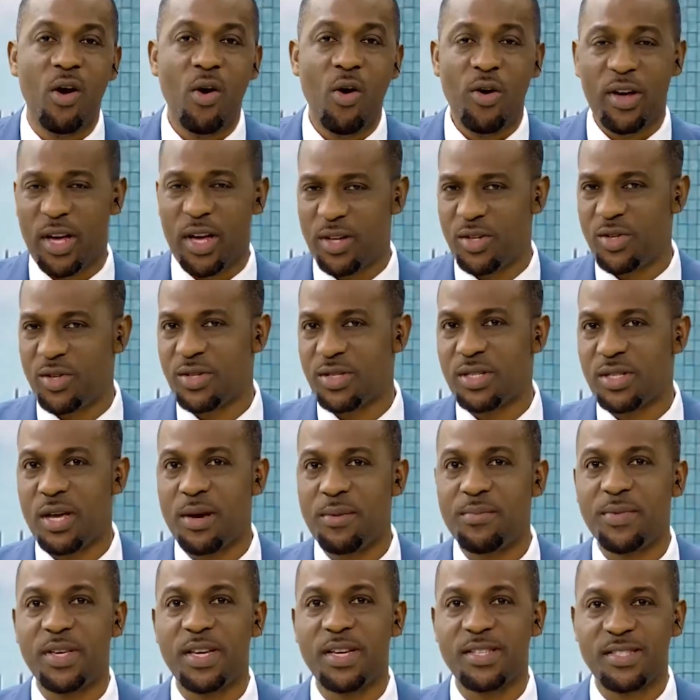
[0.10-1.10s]
Okay, just
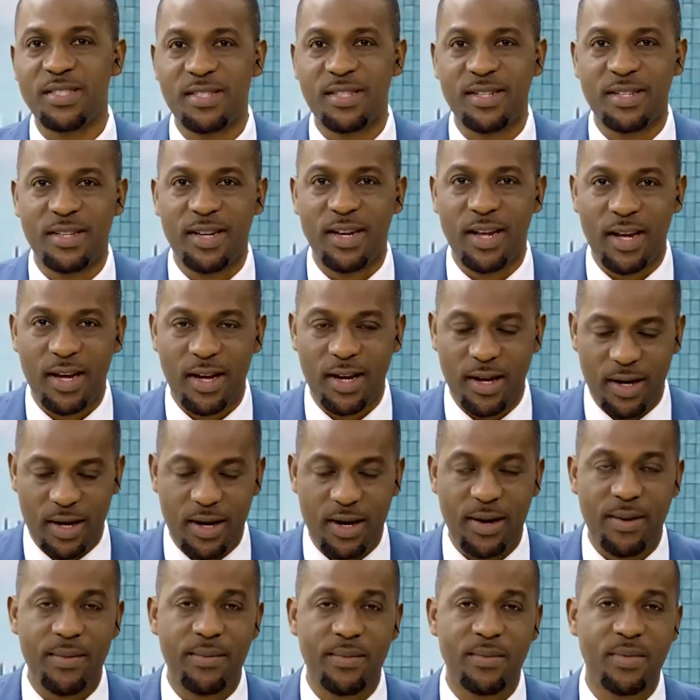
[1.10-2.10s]
yesterday,
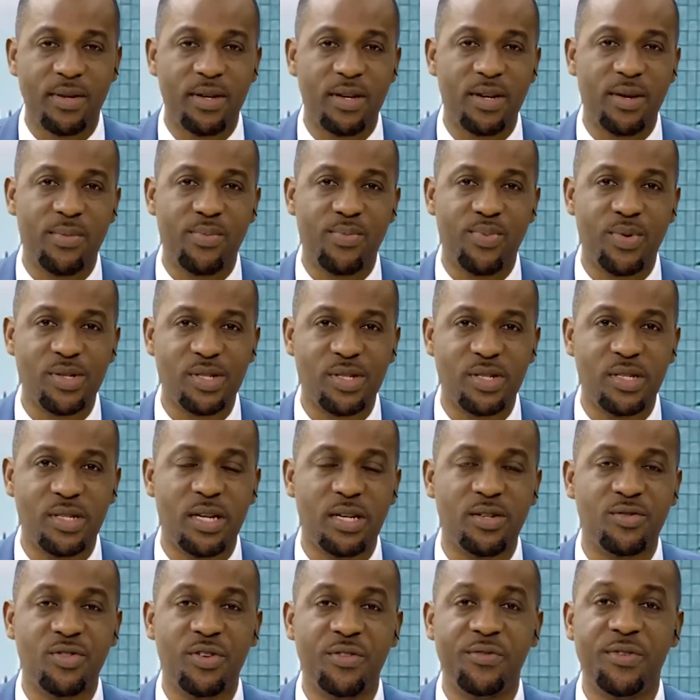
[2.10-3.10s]
the
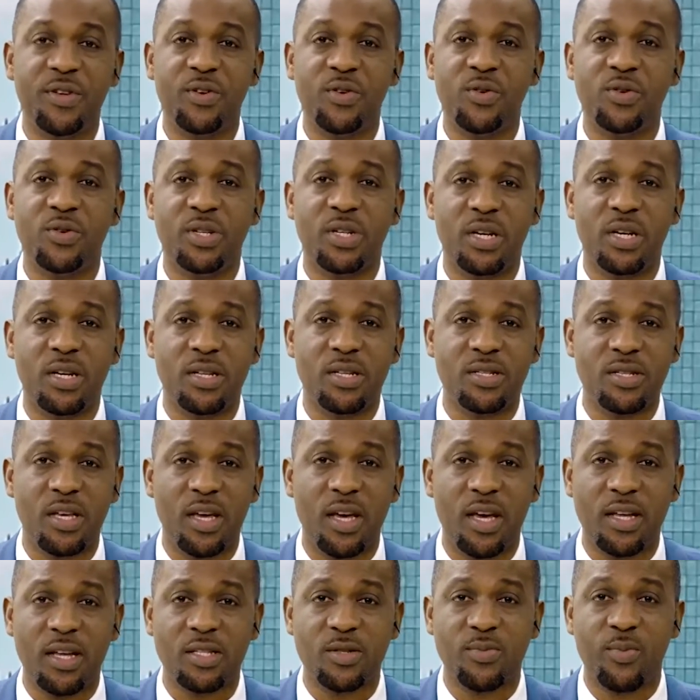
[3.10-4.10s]
president revealed his
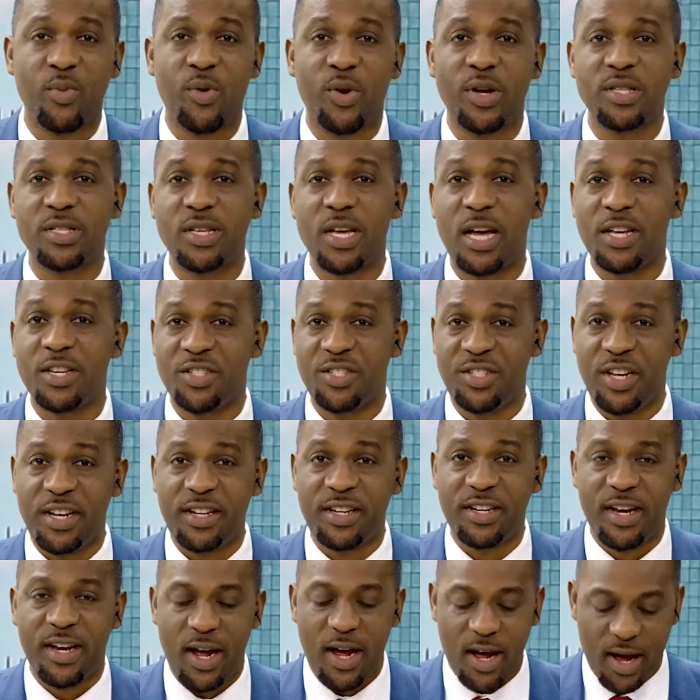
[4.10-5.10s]
8-point
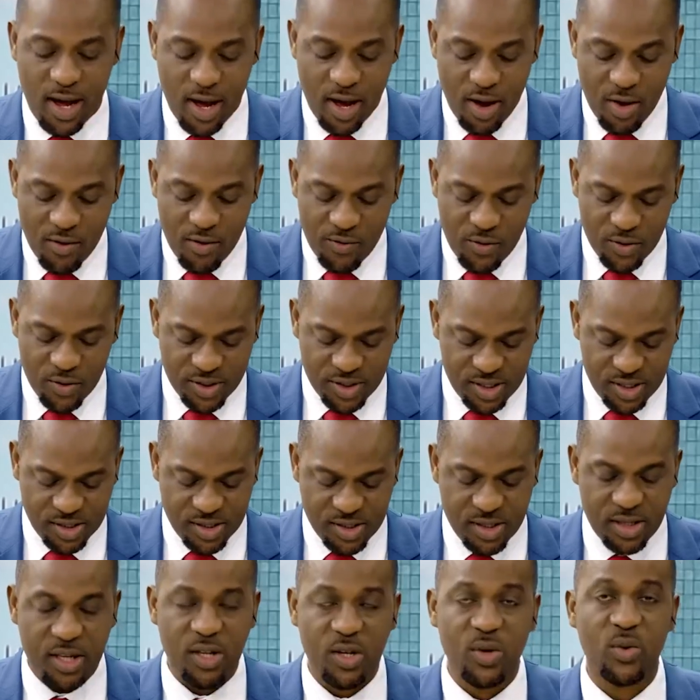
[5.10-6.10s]
agenda for
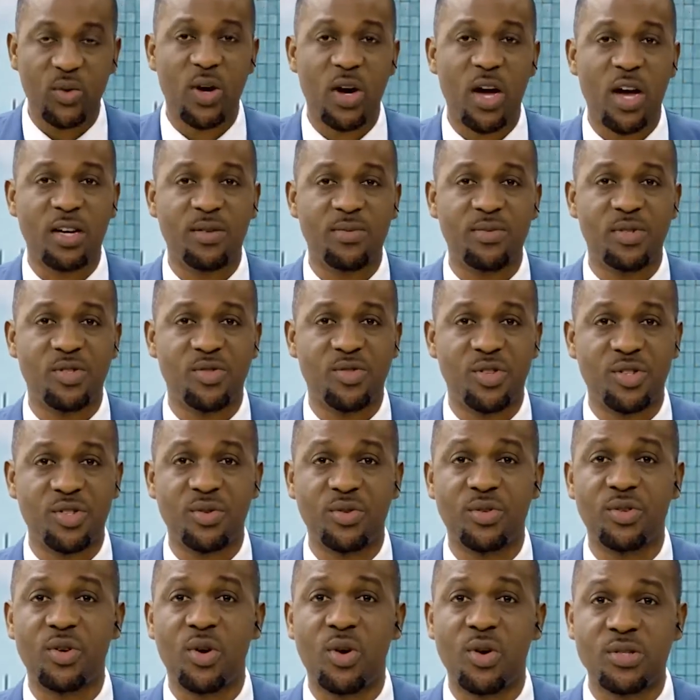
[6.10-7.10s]
this new
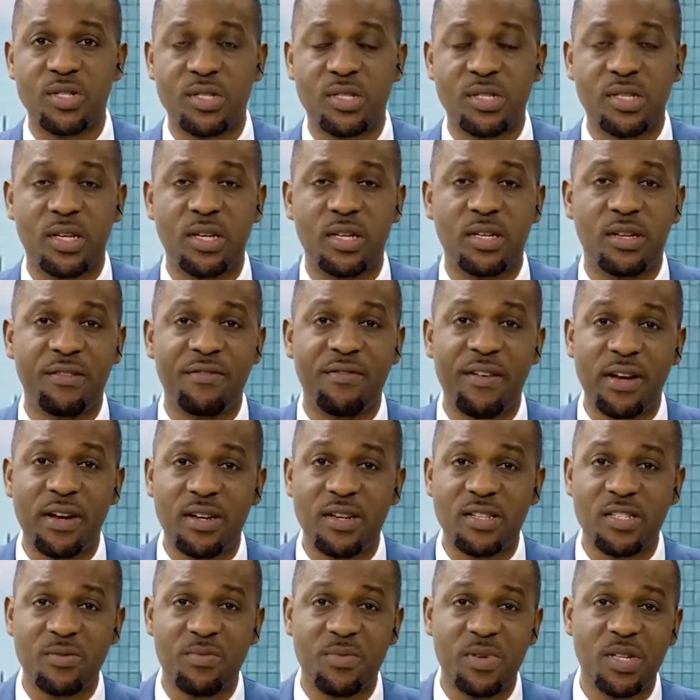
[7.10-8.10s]
administration, courtesy the
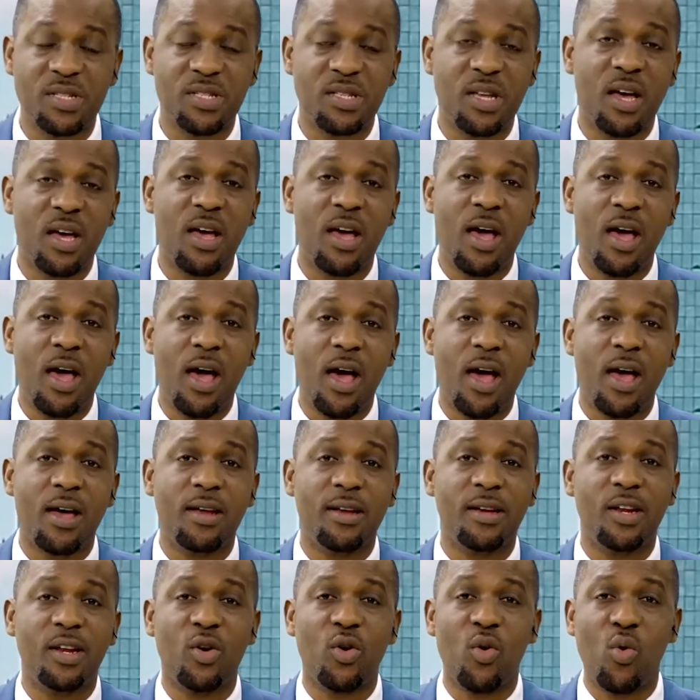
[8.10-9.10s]
finance minister
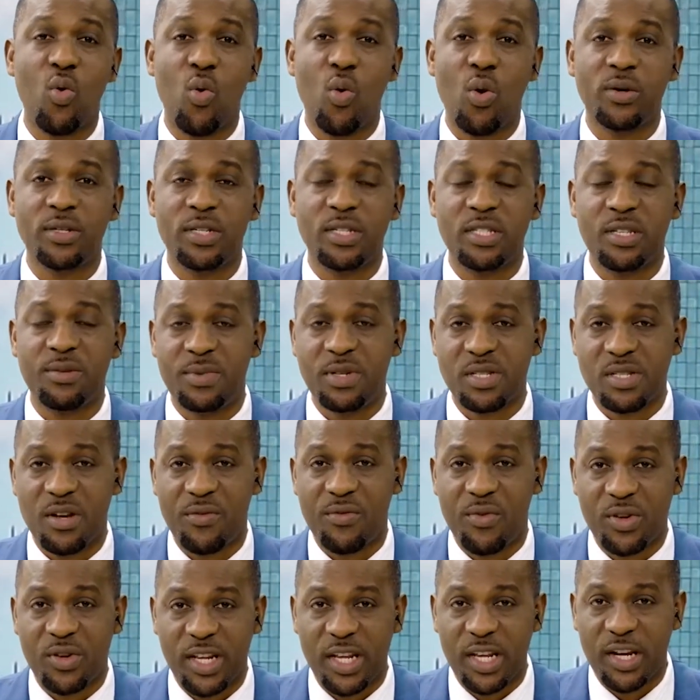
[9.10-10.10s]
and the coordinating minister
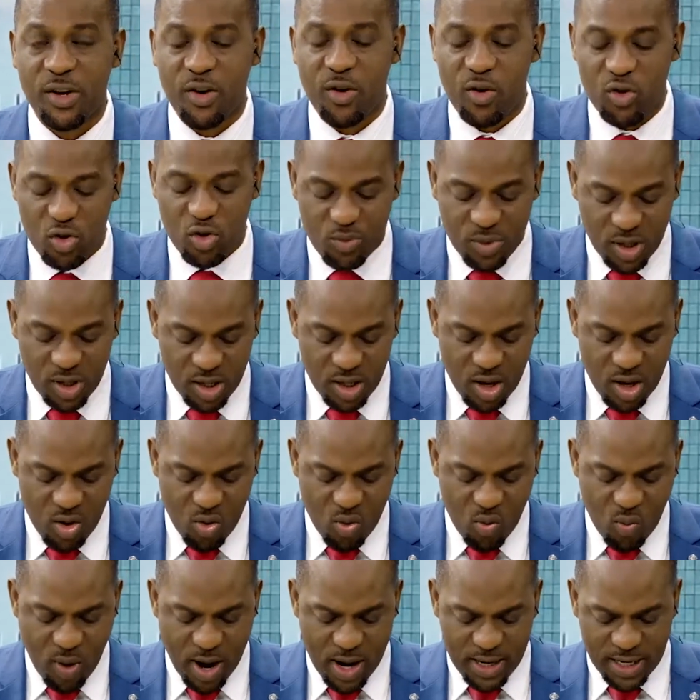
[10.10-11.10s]
for the economy,
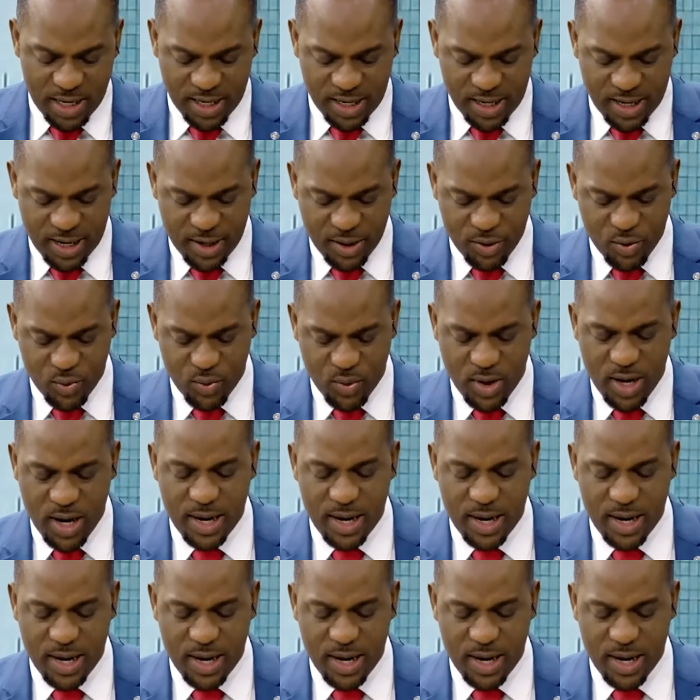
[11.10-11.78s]
Wale Edun.